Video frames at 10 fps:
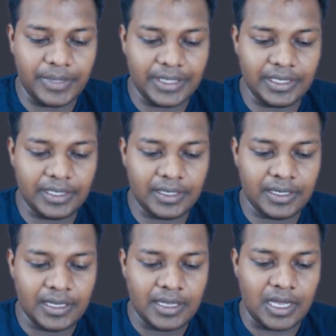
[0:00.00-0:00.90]
making
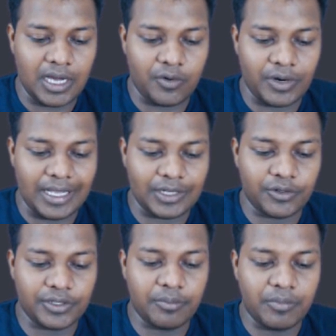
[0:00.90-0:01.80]
our
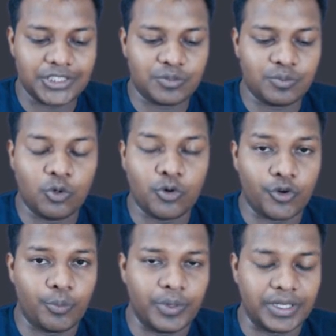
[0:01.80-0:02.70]
algorithm much more
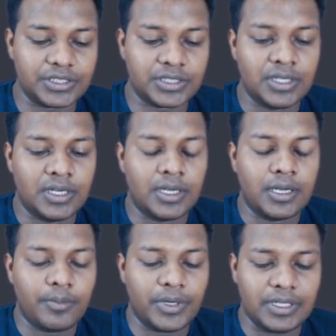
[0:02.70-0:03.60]
robust.
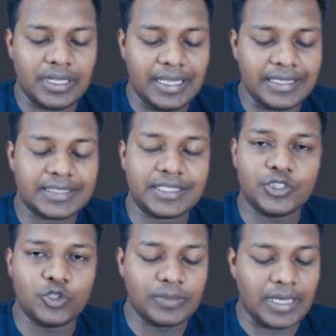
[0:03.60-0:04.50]
But let's
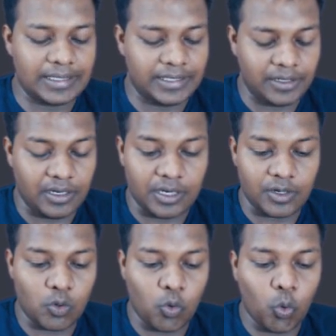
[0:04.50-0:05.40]
assume that there
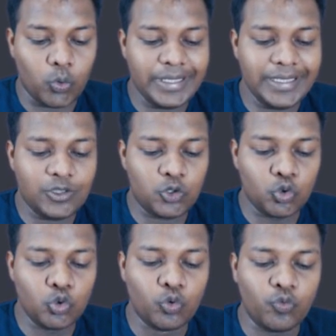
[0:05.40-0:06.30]
are only
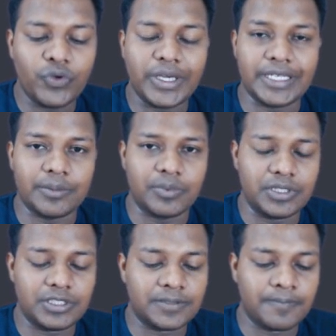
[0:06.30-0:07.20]
two
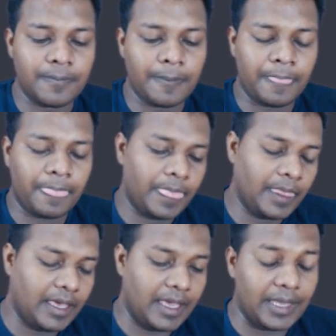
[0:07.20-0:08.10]
variables,
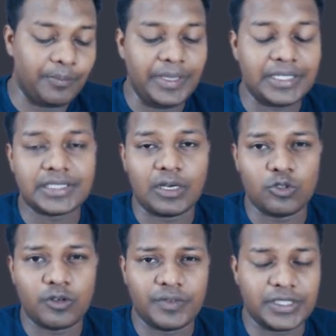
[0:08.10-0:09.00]
and based
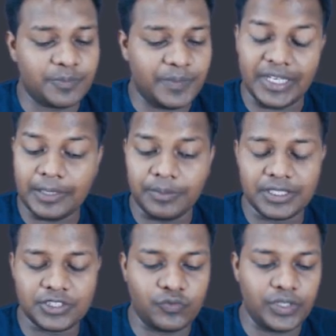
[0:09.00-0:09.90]
out of these
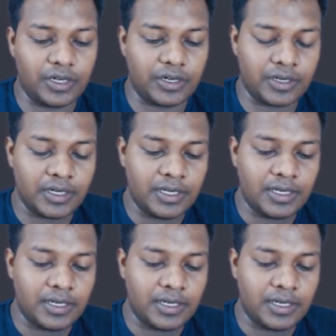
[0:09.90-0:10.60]
variables we are